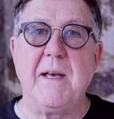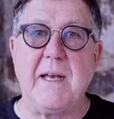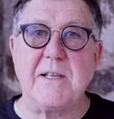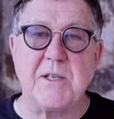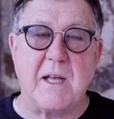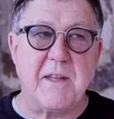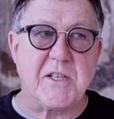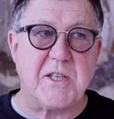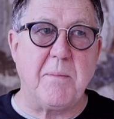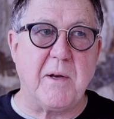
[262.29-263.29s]
It's the
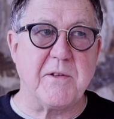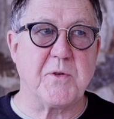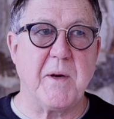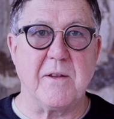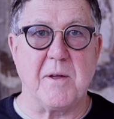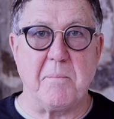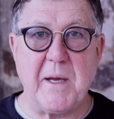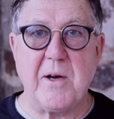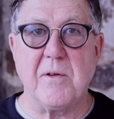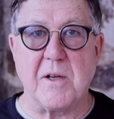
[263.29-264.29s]
symbol of strength. The
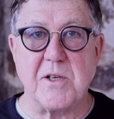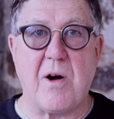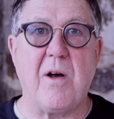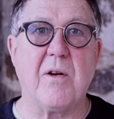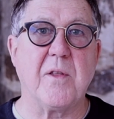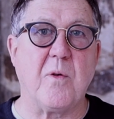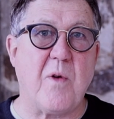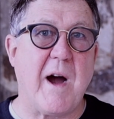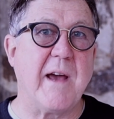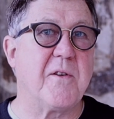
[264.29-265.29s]
bigger, the taller, the
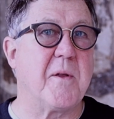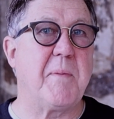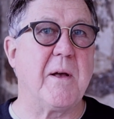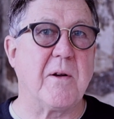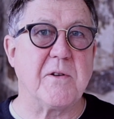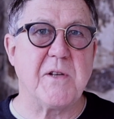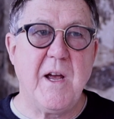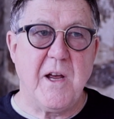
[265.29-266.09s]
wider the pillars,